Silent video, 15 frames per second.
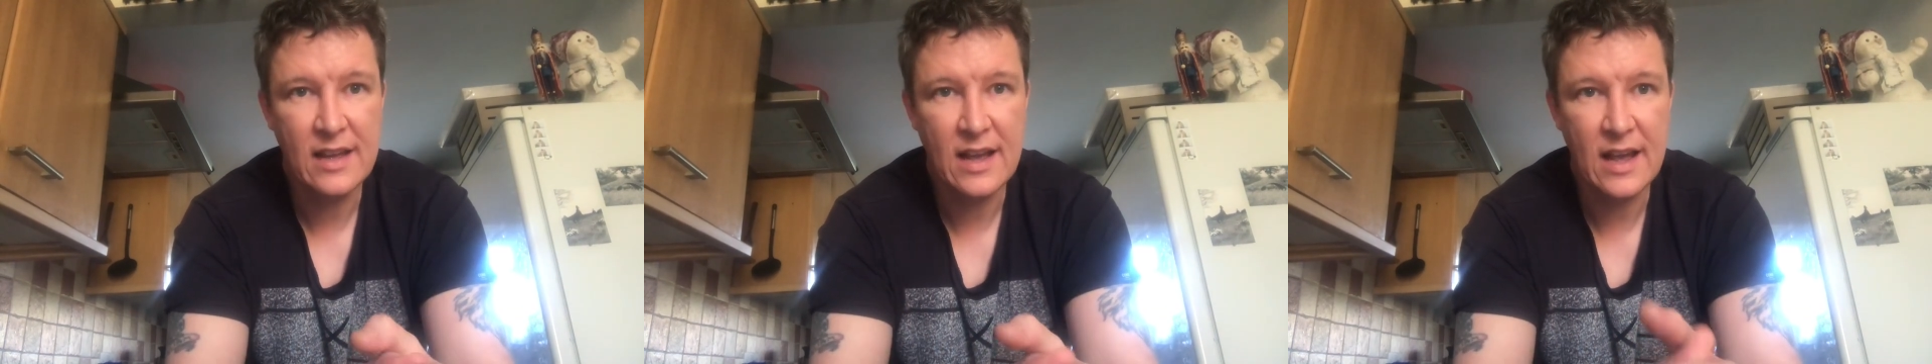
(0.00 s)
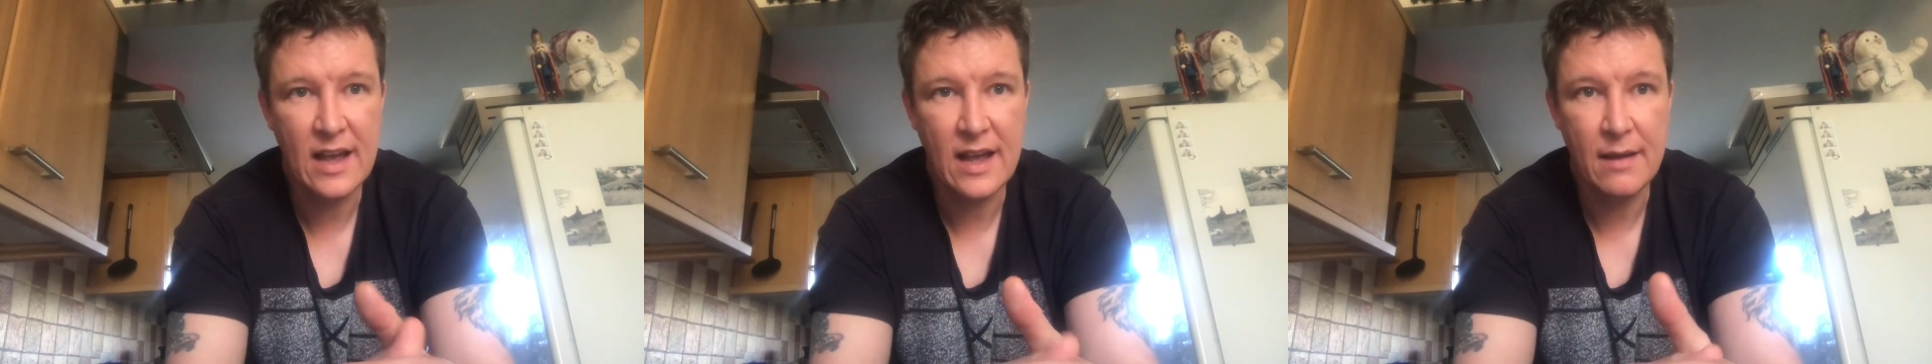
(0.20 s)

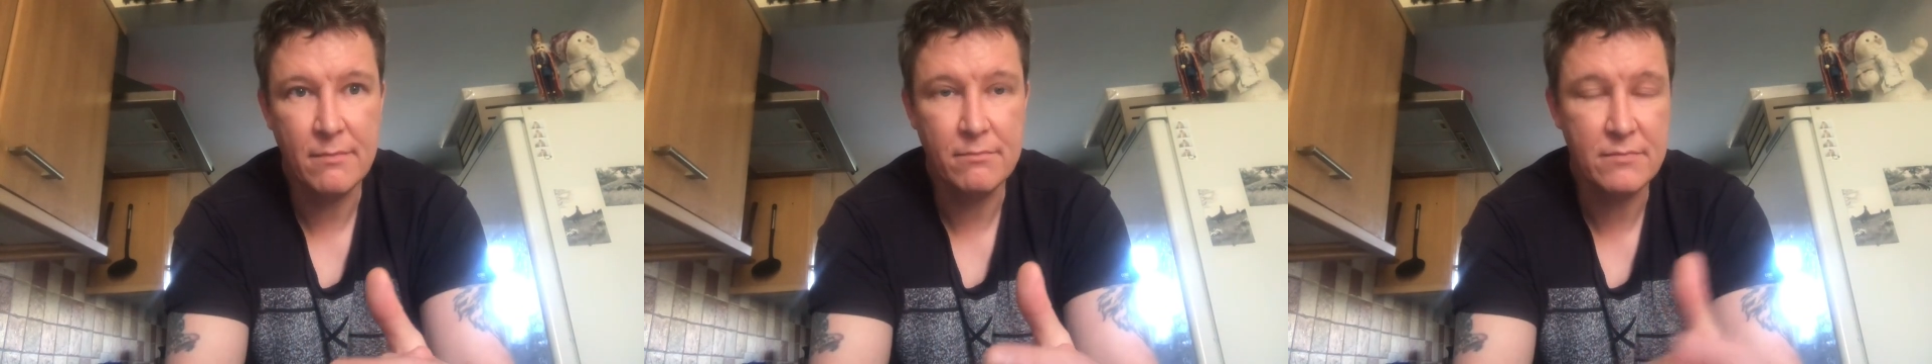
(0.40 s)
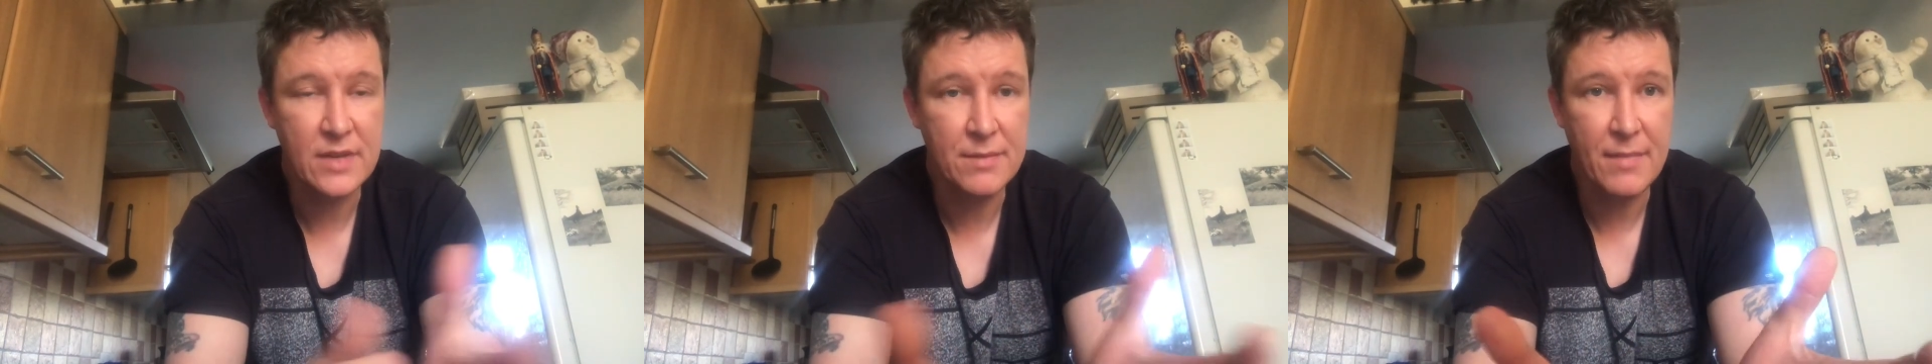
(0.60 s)

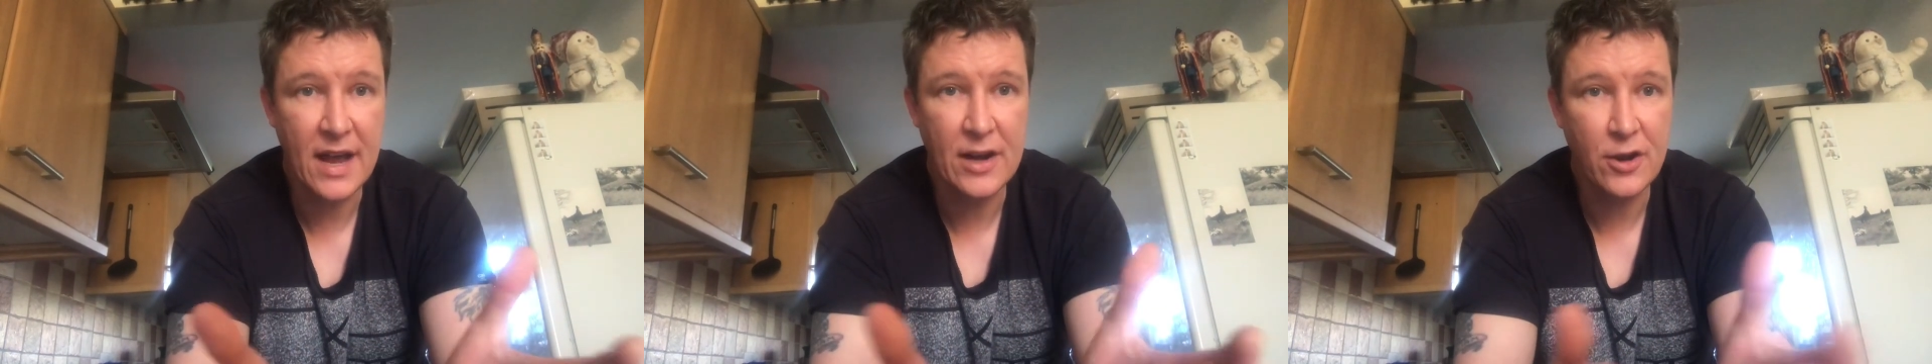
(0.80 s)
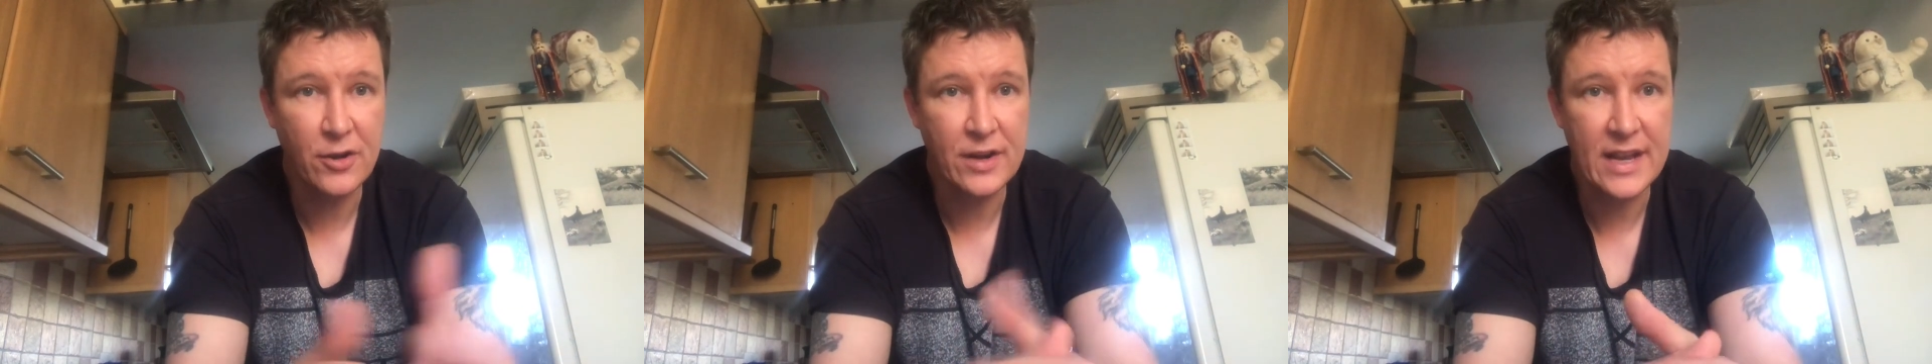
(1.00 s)
you
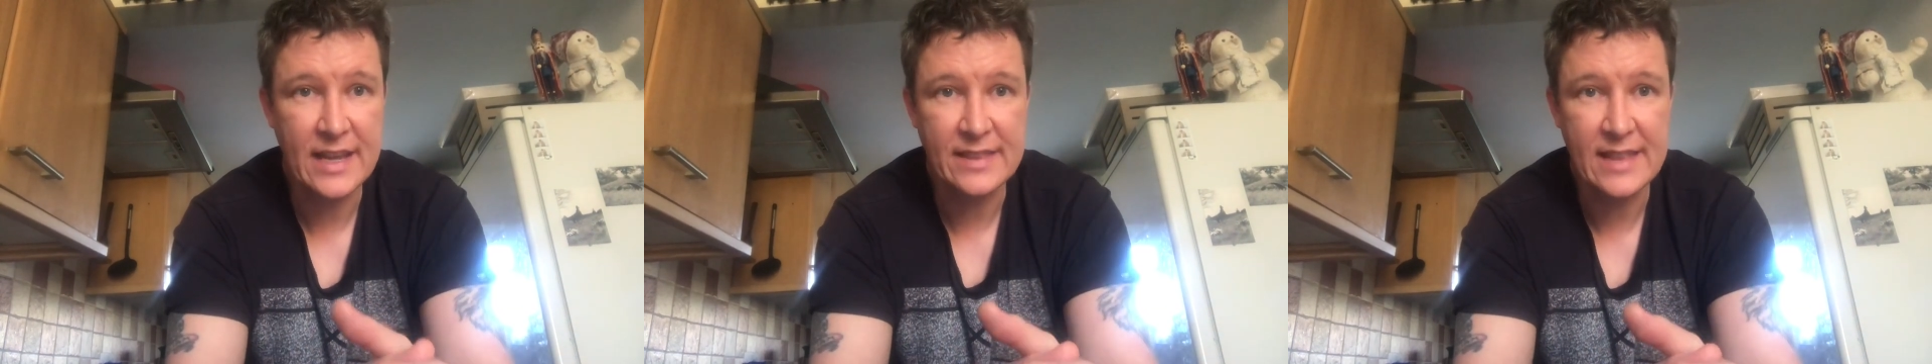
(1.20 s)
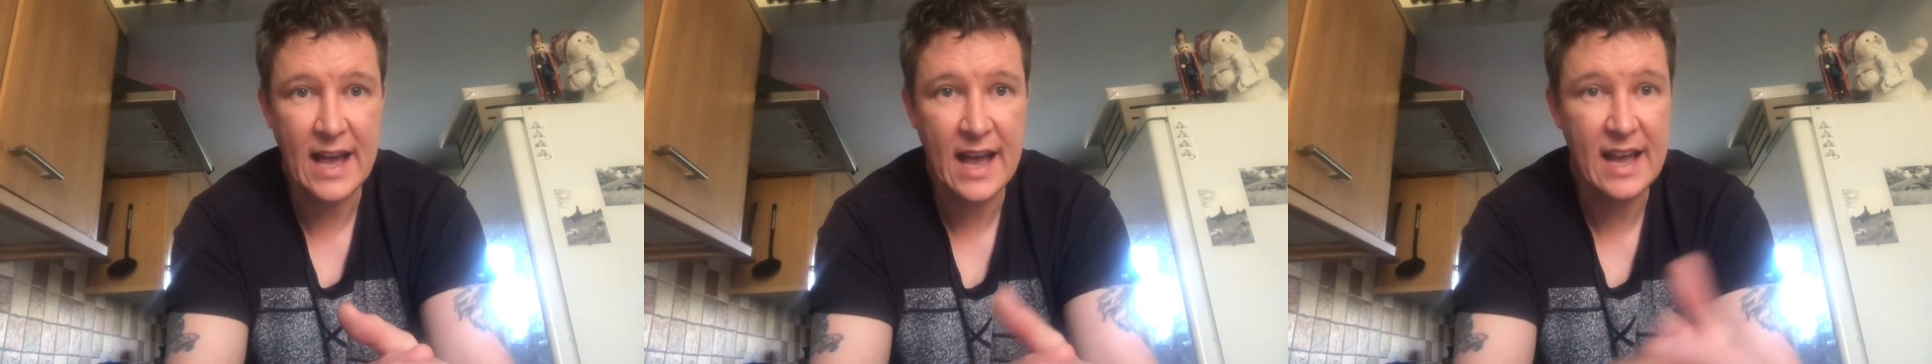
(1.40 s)
might not
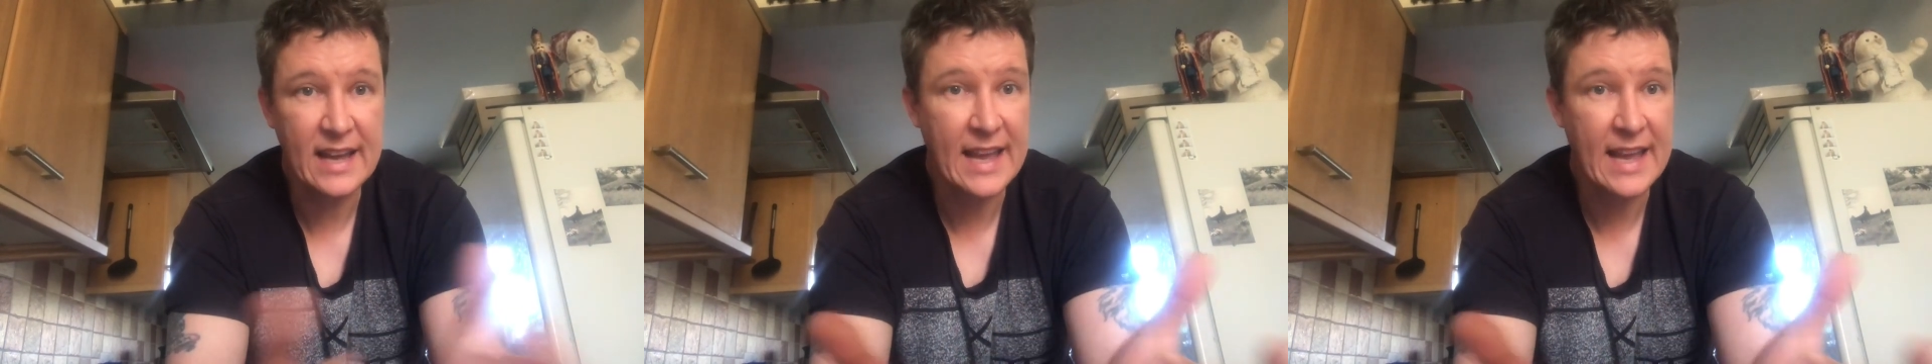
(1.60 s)
need that.